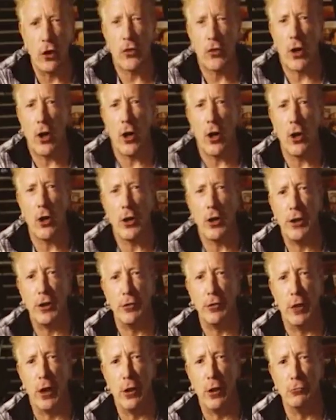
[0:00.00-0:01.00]
for fun or
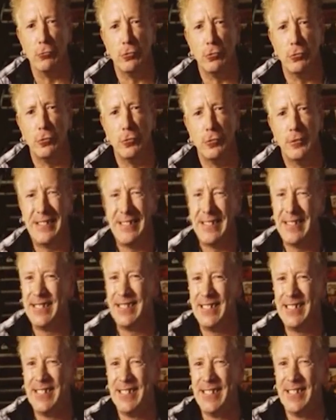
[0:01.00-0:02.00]
because they liked video
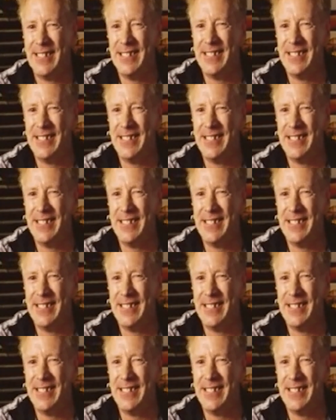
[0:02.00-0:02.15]
games.